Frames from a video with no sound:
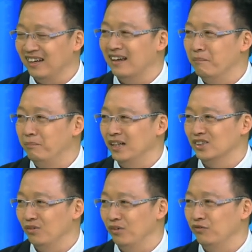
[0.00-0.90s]

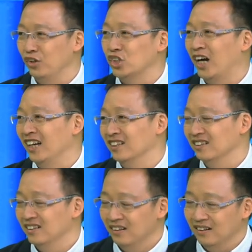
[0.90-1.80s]
compete with each other.
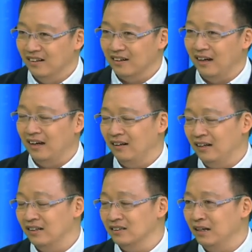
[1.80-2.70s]
Okay.
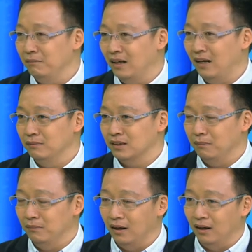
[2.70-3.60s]
And at the same time,
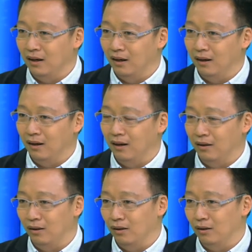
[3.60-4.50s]
some
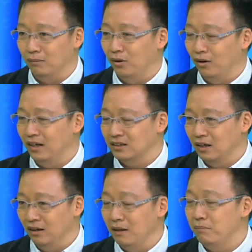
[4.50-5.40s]
more or less
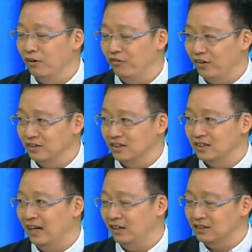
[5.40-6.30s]
liberal
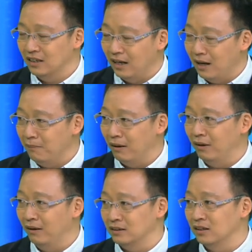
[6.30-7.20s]
forces, Ernest Nam as
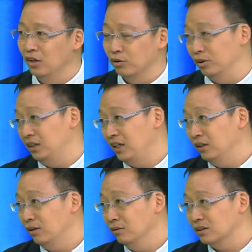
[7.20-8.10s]
well as
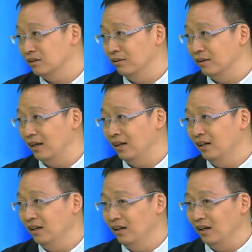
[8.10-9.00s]
Coutinho's,
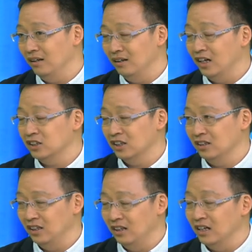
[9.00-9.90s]
okay. And
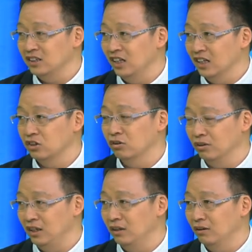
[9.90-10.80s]
in national
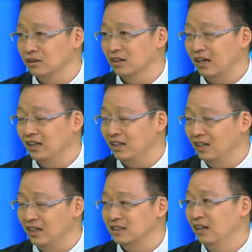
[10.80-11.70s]
Coutinho's
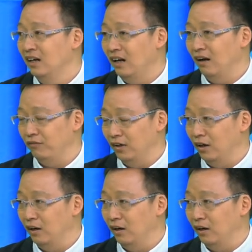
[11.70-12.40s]
candidate list have